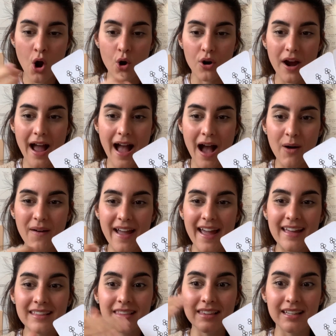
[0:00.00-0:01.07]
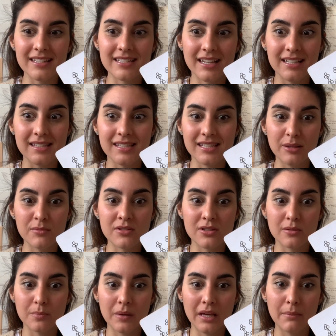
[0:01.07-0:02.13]
Or how endless it seems
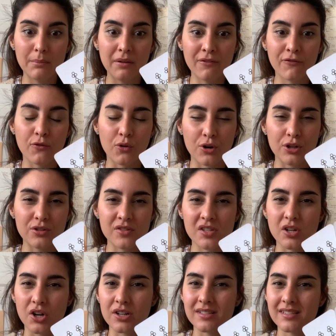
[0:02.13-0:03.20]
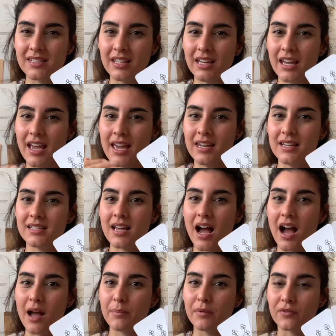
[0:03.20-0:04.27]
to be before you start seeing any
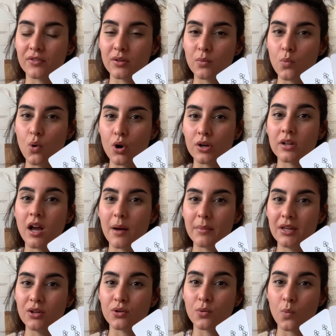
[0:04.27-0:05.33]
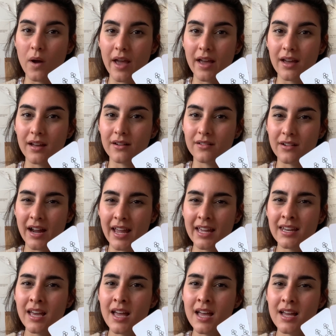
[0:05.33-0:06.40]
type of reward coming your way,
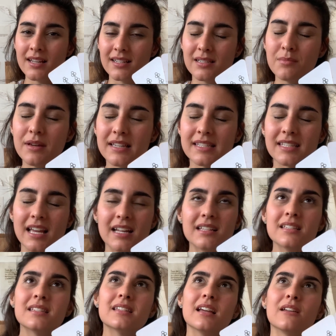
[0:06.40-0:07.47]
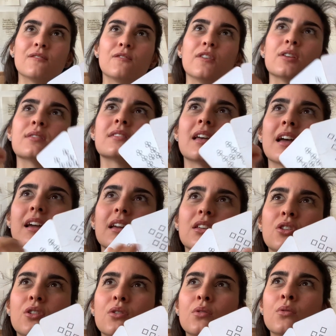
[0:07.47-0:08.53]
right? Does it make sense? It feels like
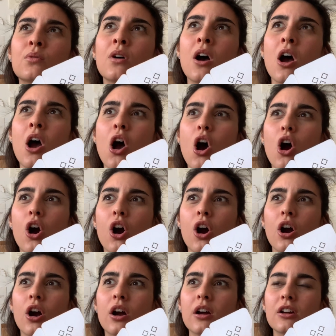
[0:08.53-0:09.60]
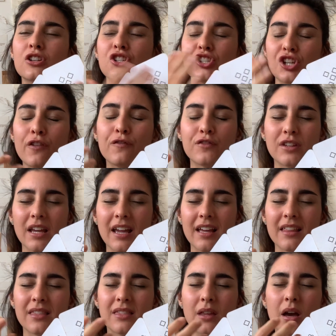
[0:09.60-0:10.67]
you are
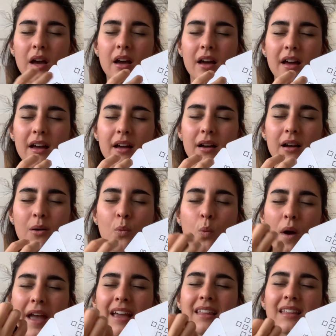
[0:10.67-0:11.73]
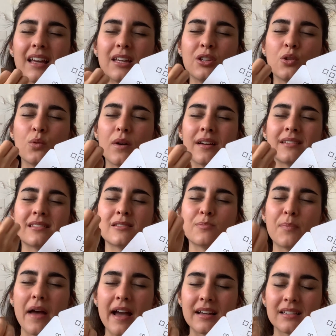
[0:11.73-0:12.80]
shifting the way that you
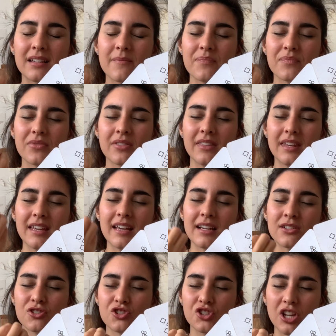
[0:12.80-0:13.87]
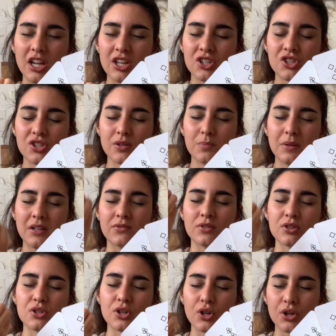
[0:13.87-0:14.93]
expect the exchange to be
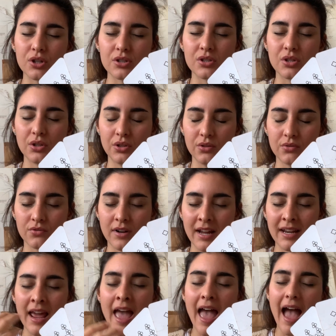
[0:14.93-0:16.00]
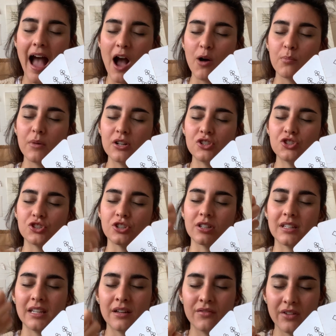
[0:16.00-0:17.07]
returned to you, right? How much you're
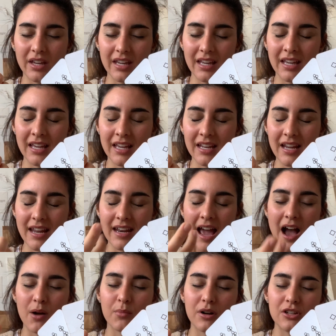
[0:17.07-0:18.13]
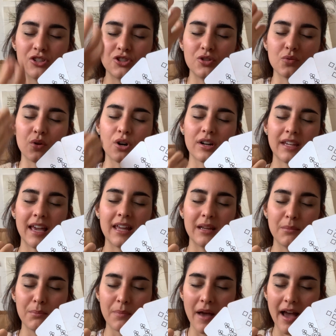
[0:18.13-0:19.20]
giving in and how much you are
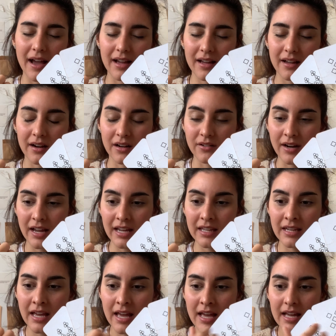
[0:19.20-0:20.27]
getting back, right?